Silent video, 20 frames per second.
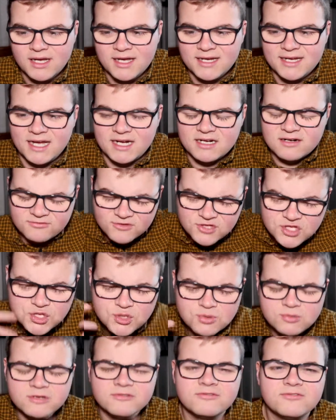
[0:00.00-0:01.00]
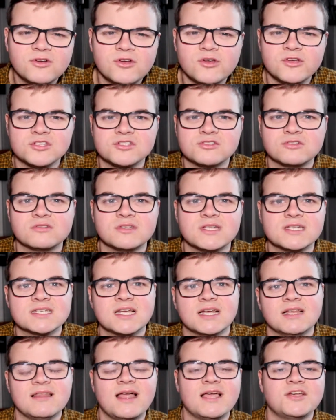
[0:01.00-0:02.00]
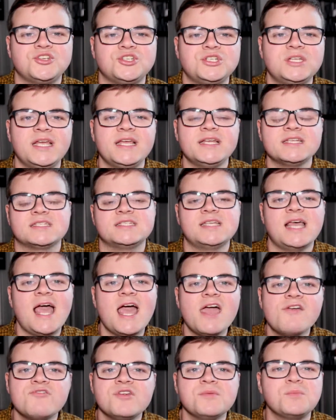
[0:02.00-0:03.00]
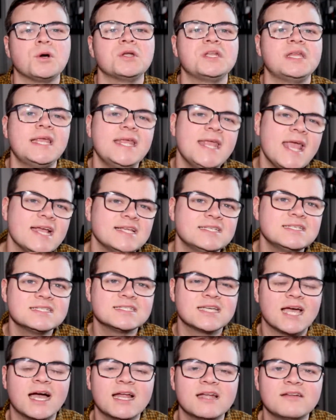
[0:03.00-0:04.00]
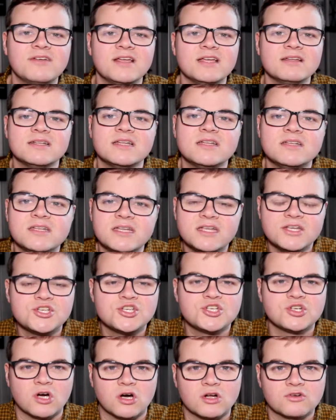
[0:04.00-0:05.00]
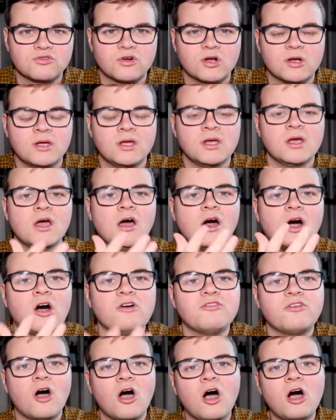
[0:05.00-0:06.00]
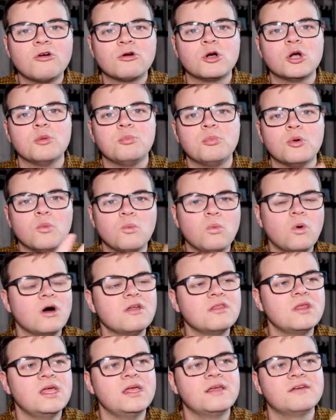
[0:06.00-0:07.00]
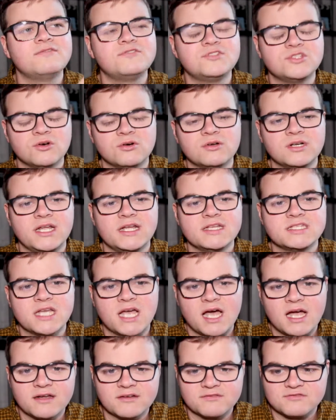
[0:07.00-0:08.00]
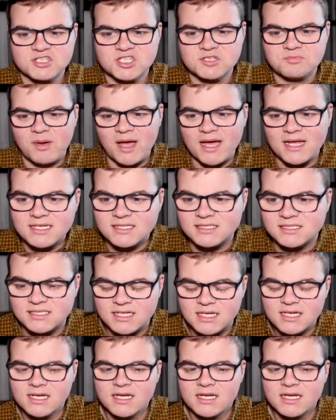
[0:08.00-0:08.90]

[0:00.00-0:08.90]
kind of universal this collection is to everybody. Yes, it's kind of in a niche genre of horror, but what they have done is kind of spanned